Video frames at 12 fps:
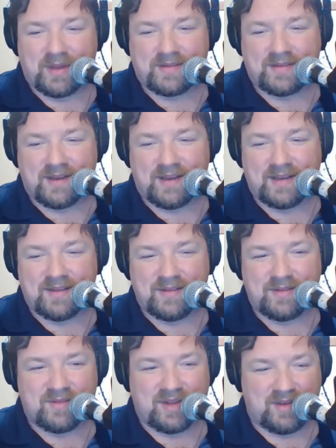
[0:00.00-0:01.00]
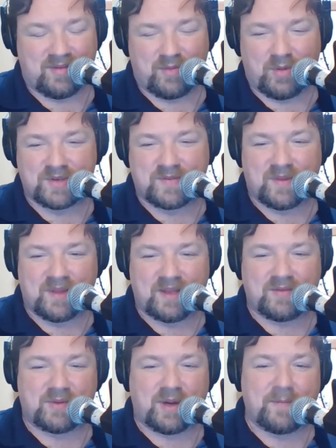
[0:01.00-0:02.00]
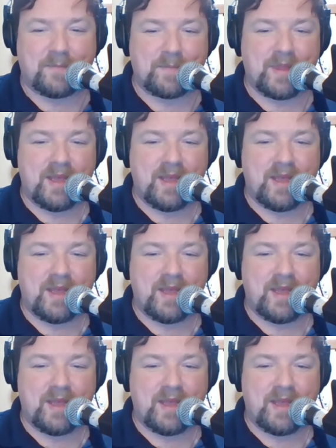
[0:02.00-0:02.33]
But like, of course, for the Leafs, right?